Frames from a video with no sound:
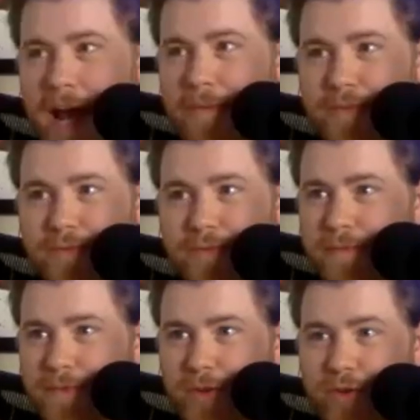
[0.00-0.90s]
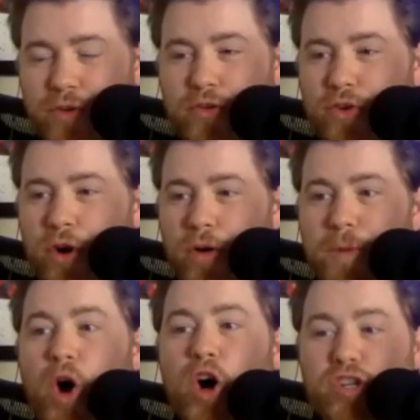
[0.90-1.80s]
absolutely
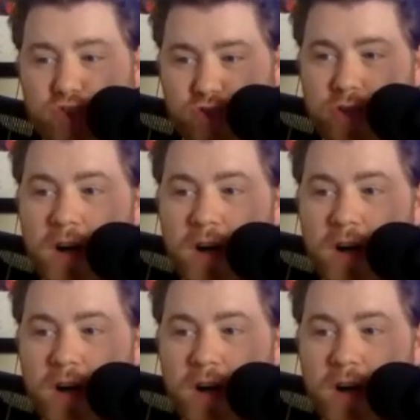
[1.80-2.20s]
garbage.